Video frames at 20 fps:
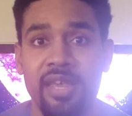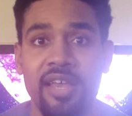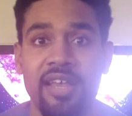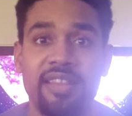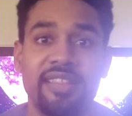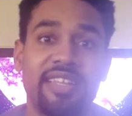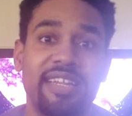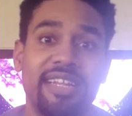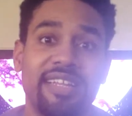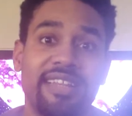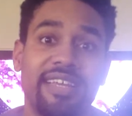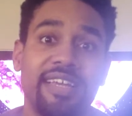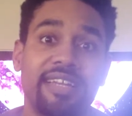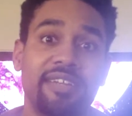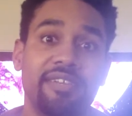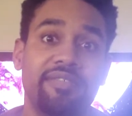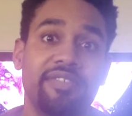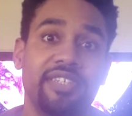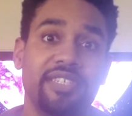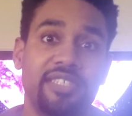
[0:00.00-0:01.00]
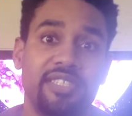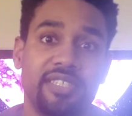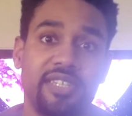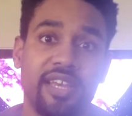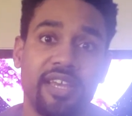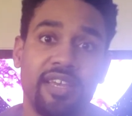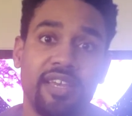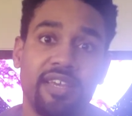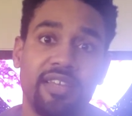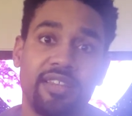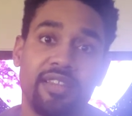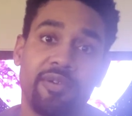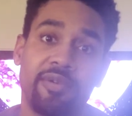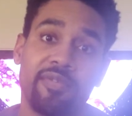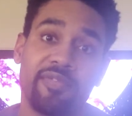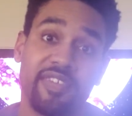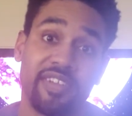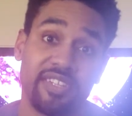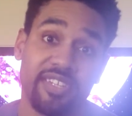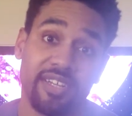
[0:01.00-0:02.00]
Then at the end of each day, they would
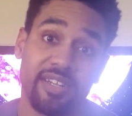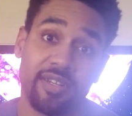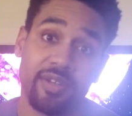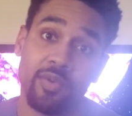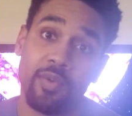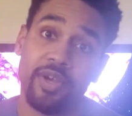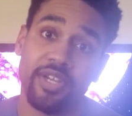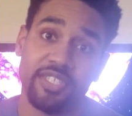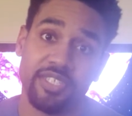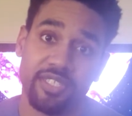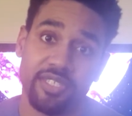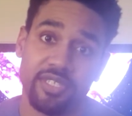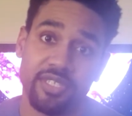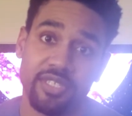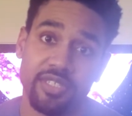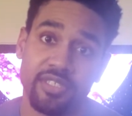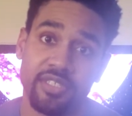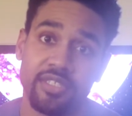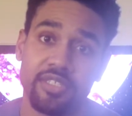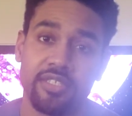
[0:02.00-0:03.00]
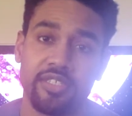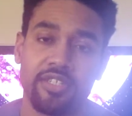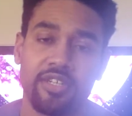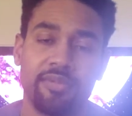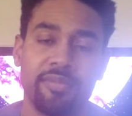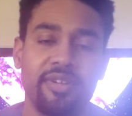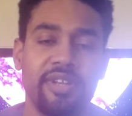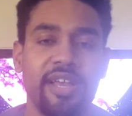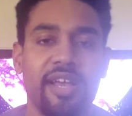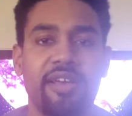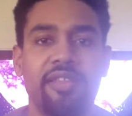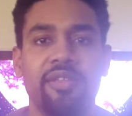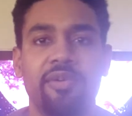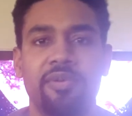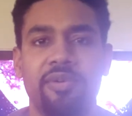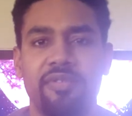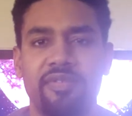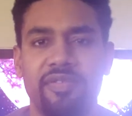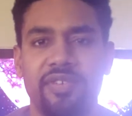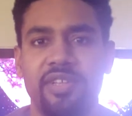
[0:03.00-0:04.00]
fill out a questionnaire to determine how they
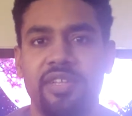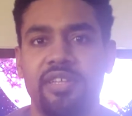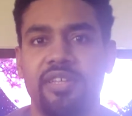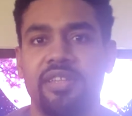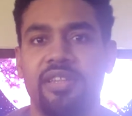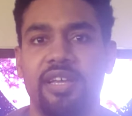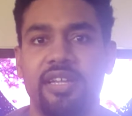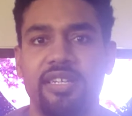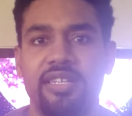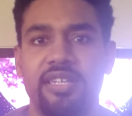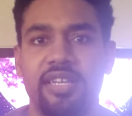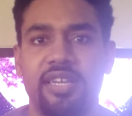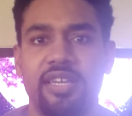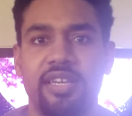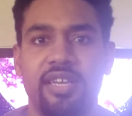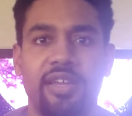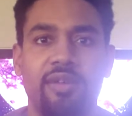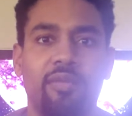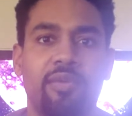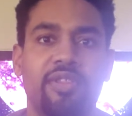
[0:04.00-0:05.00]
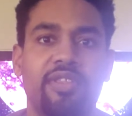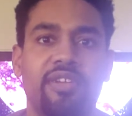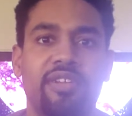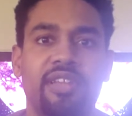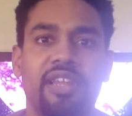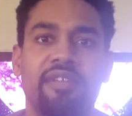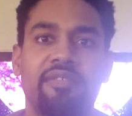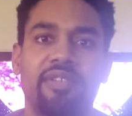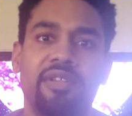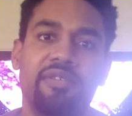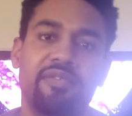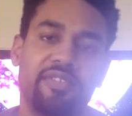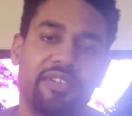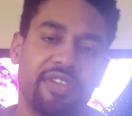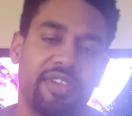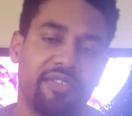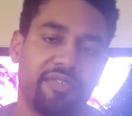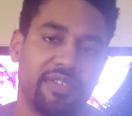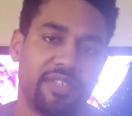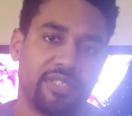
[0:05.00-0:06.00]
were feeling that day and what their level of
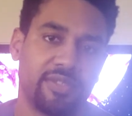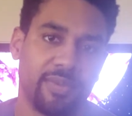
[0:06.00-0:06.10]
forgiveness